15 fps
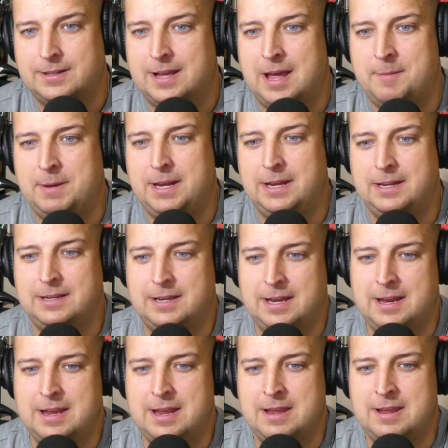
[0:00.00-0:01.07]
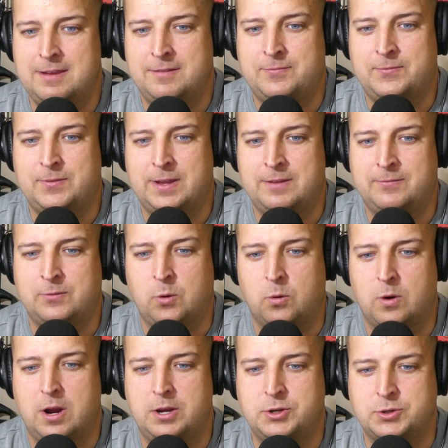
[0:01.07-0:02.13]
I mean, if if
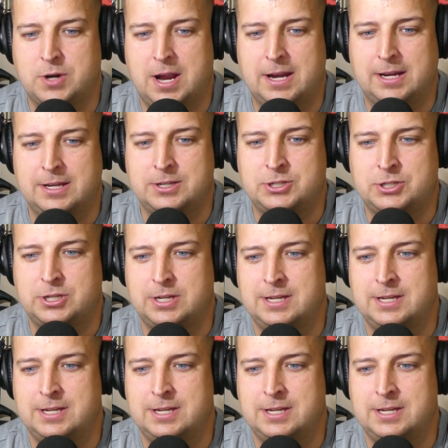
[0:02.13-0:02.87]
Goran Dragic